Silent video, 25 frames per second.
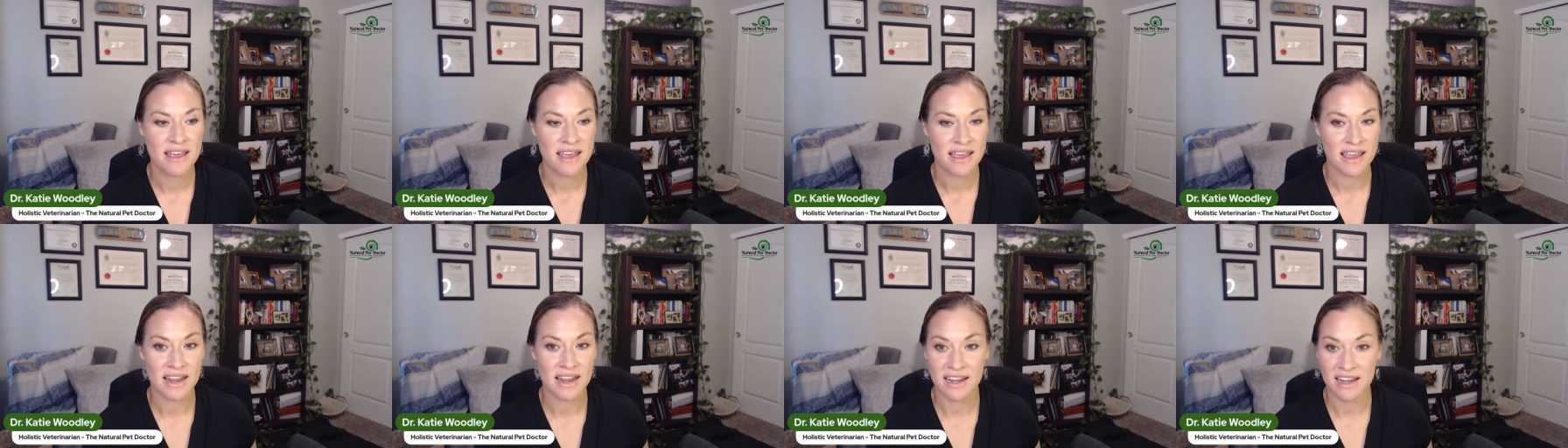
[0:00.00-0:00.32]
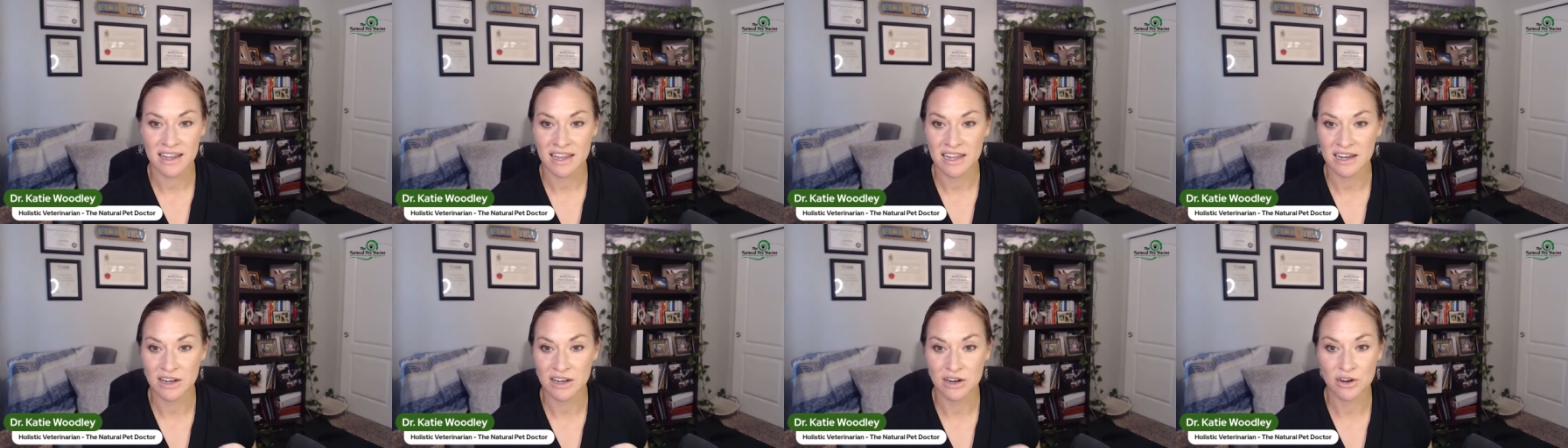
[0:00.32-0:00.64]
and it
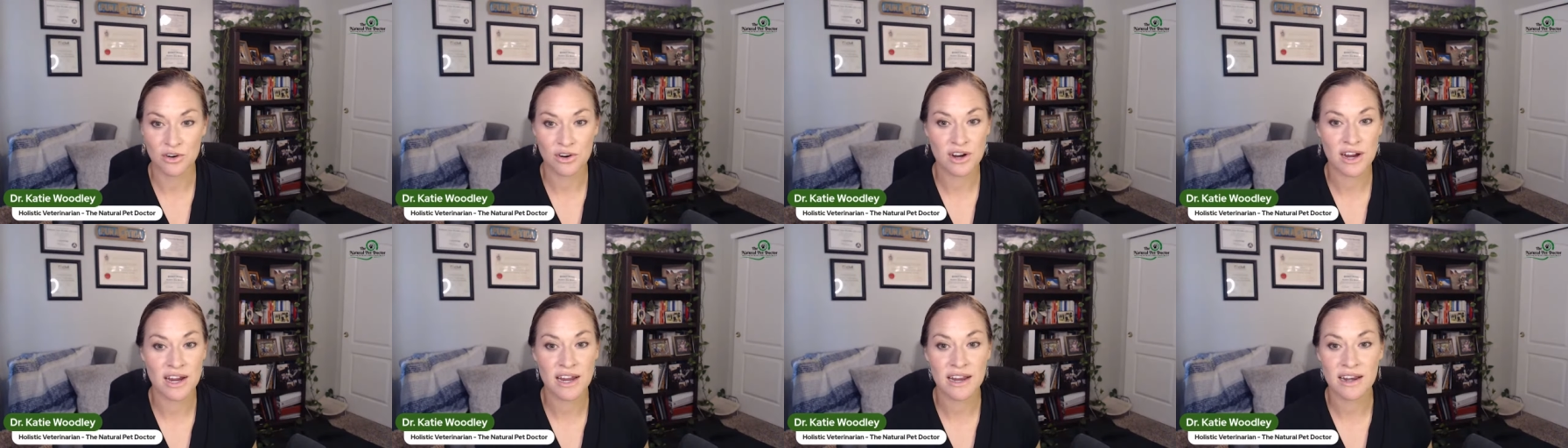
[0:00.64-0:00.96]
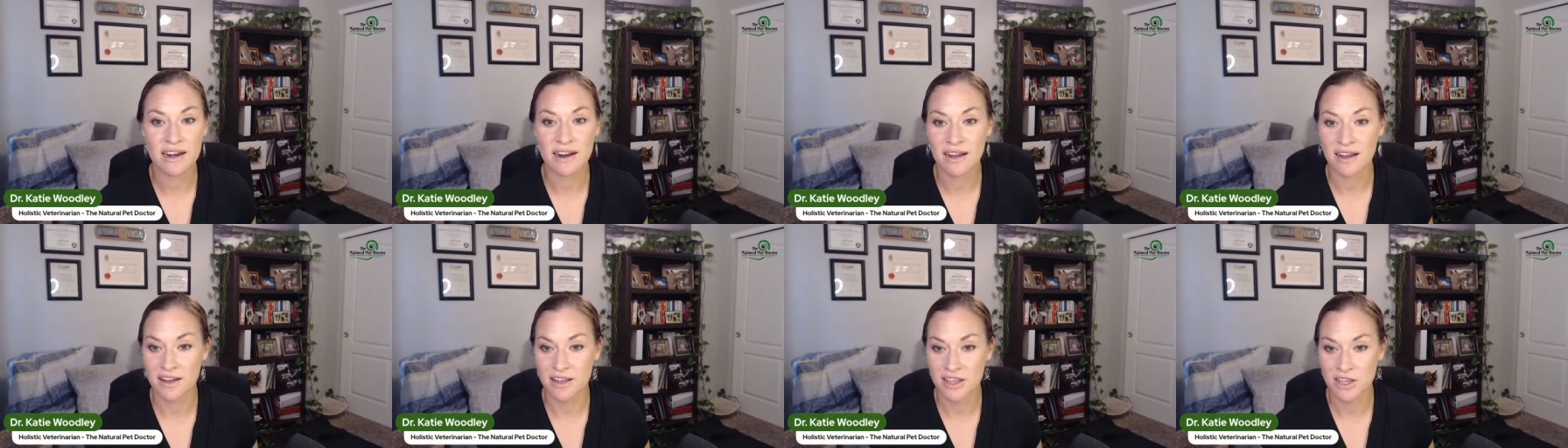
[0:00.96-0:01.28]
can create
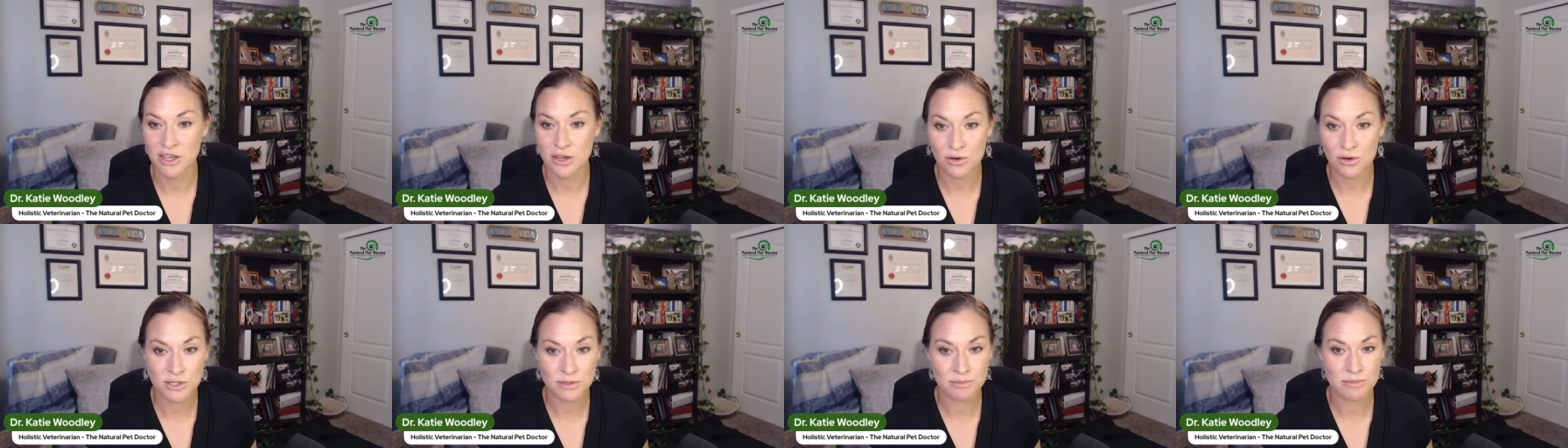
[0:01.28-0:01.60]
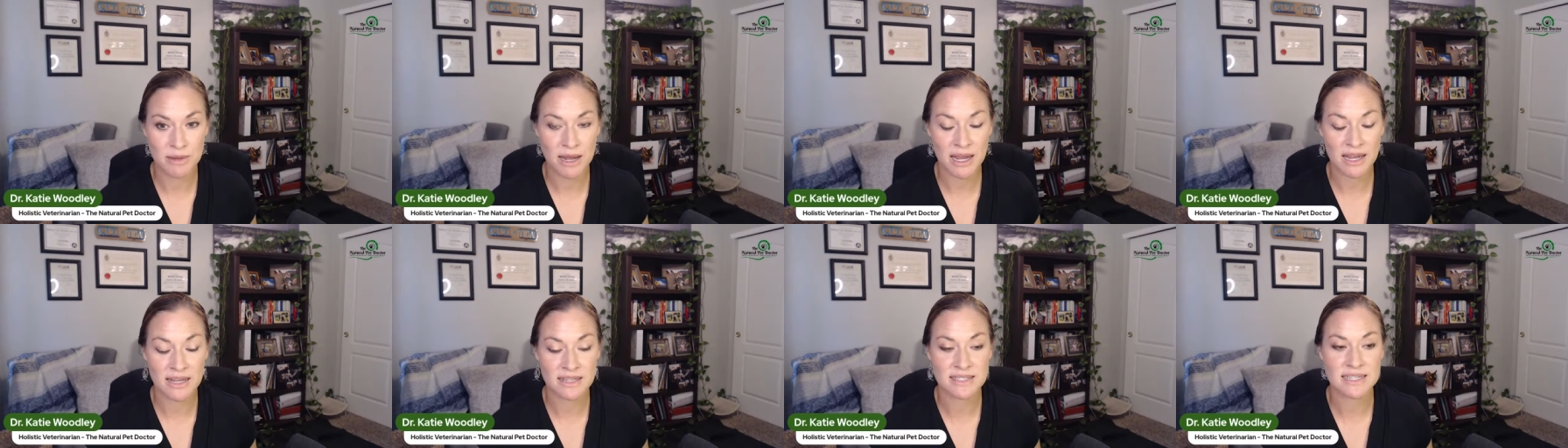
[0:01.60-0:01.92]
a huge
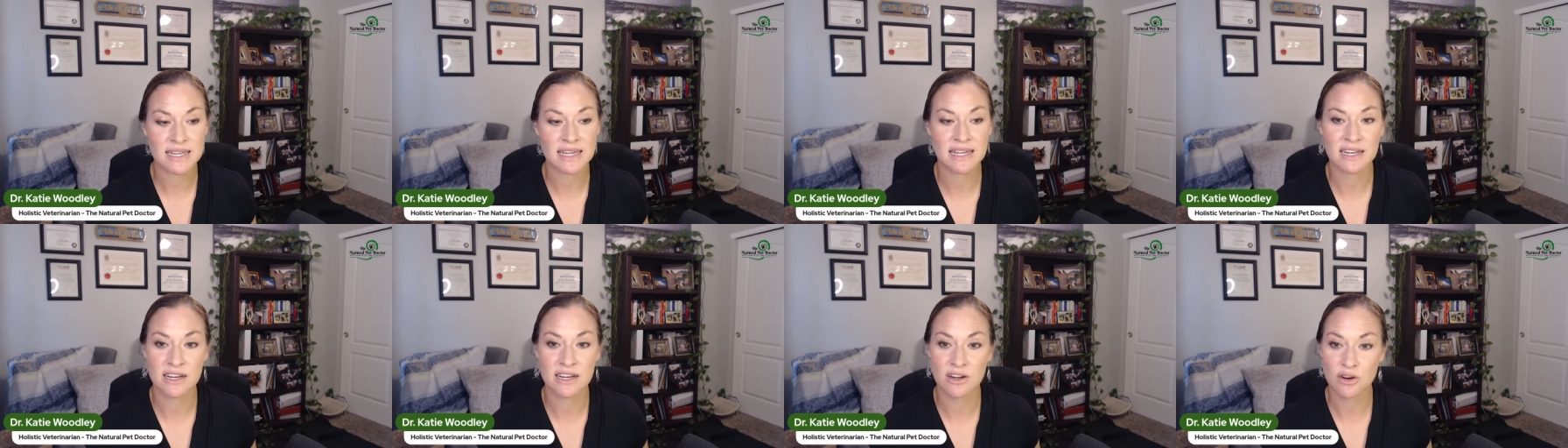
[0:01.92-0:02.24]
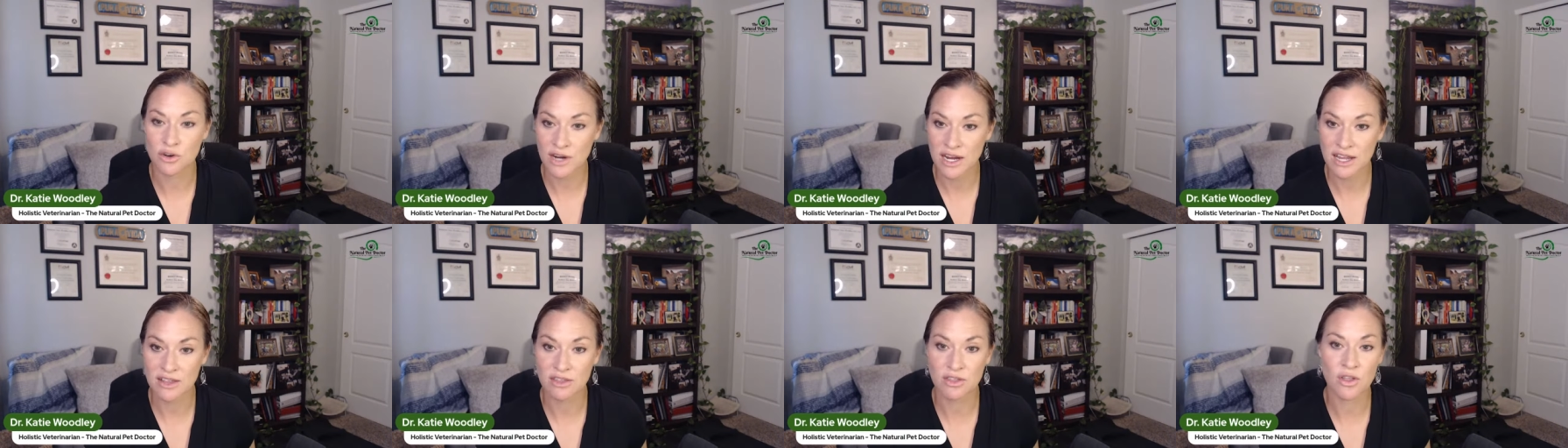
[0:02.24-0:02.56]
mess and
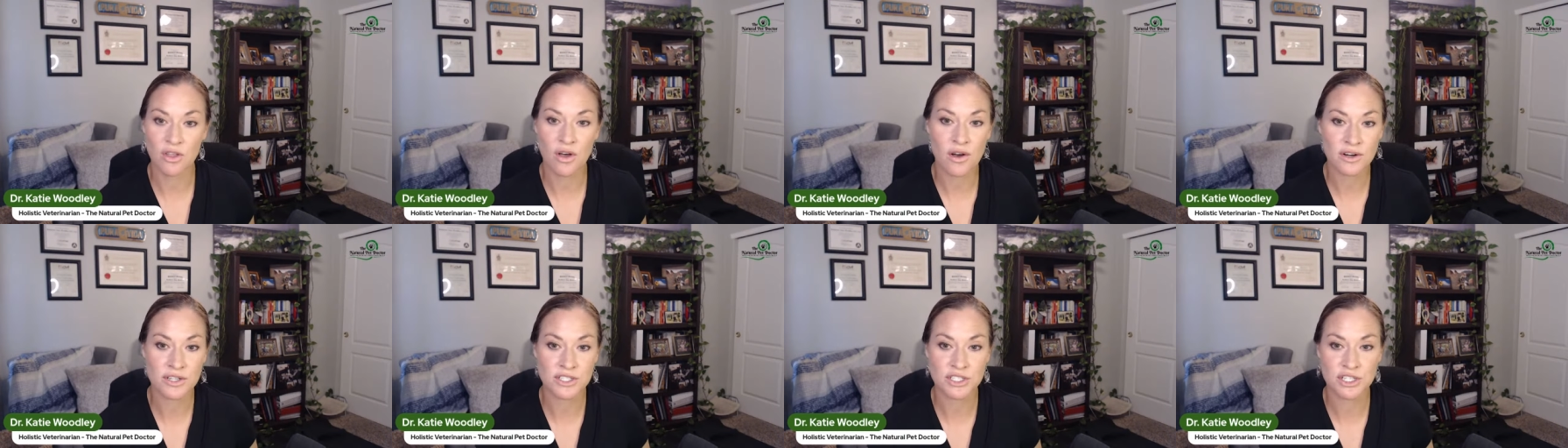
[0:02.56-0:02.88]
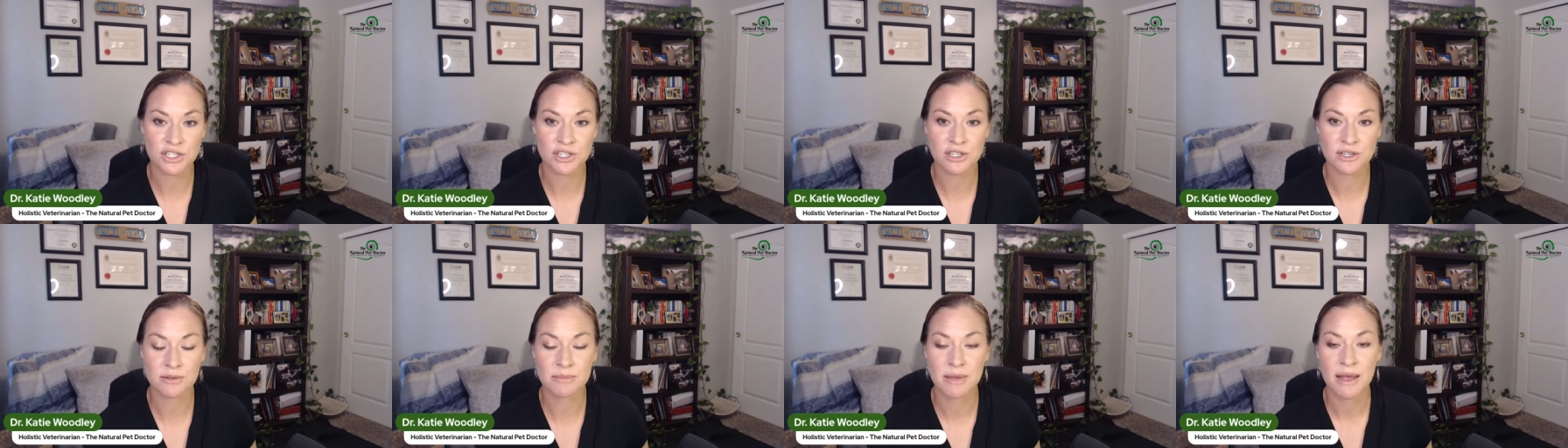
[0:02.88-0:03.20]
create
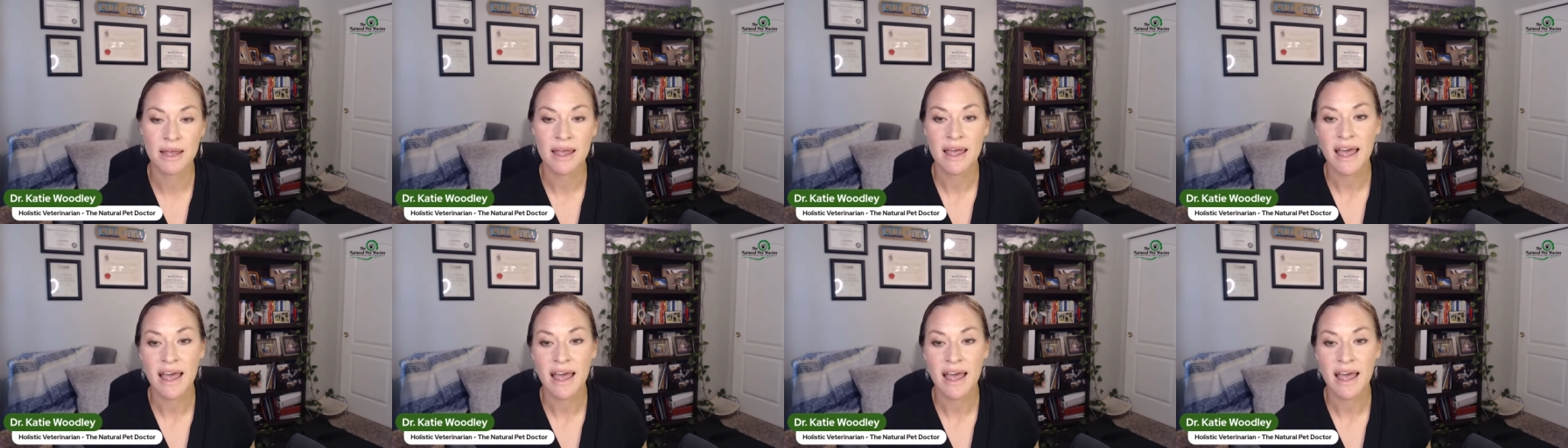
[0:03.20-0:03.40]
long-term